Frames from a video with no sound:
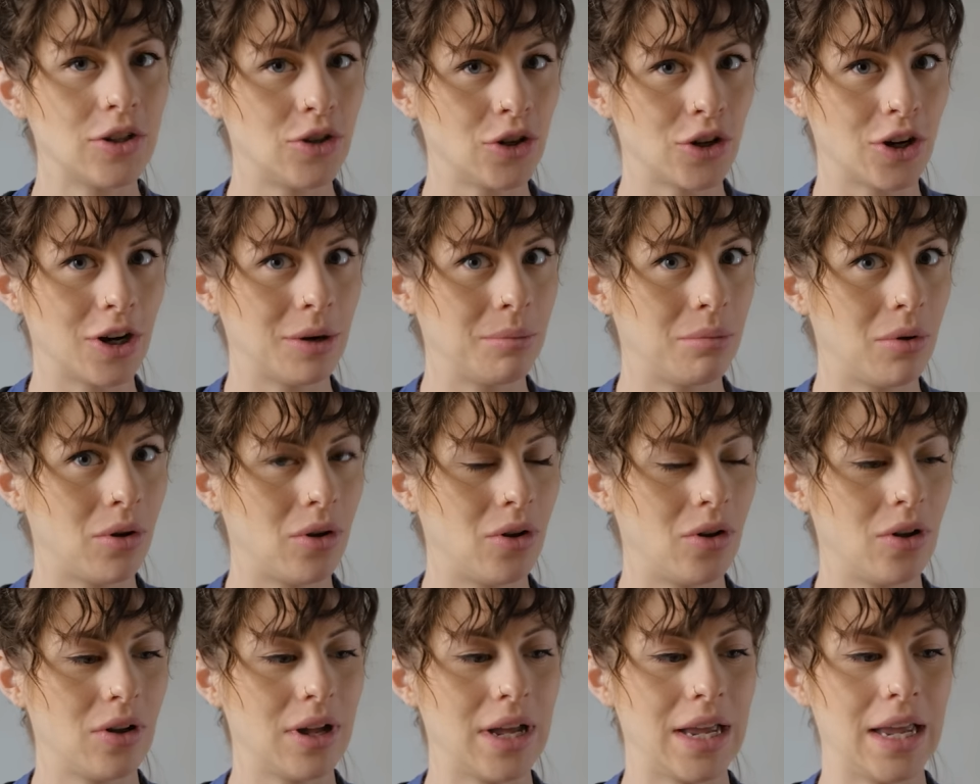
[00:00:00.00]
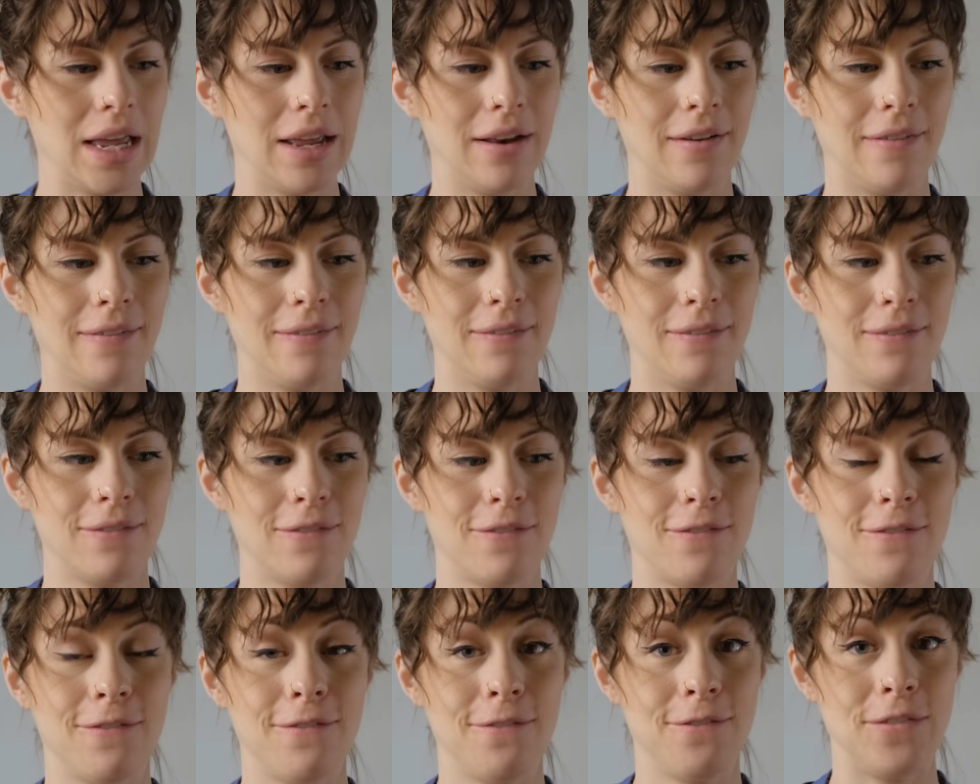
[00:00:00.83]
durable. It
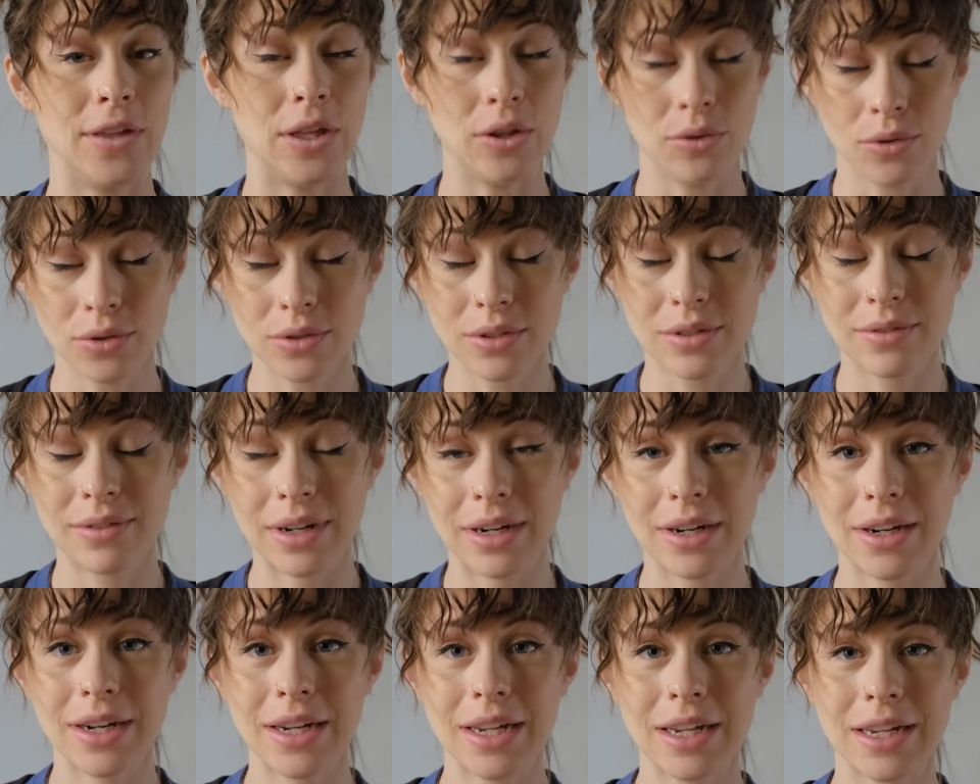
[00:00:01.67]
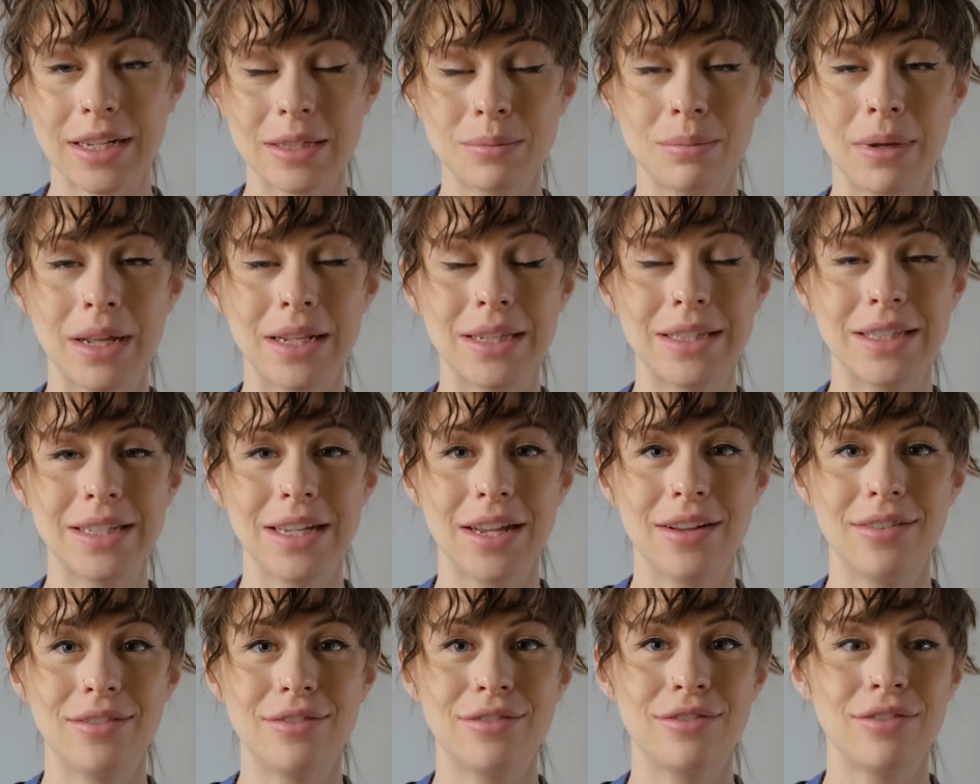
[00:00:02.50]
feels very
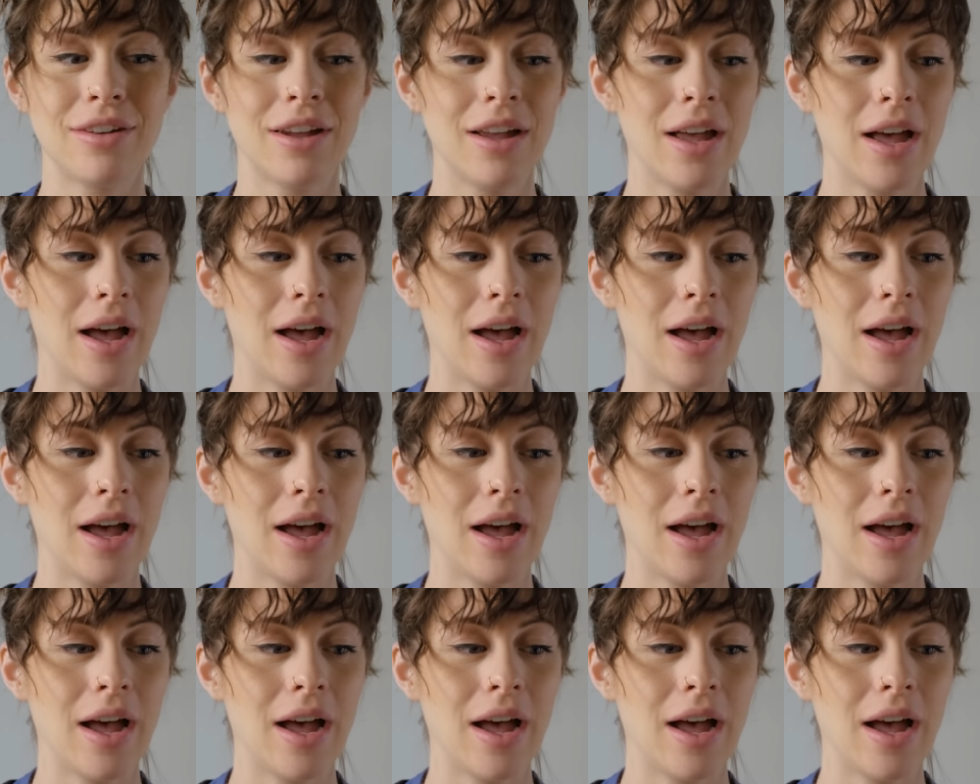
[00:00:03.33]
expensive.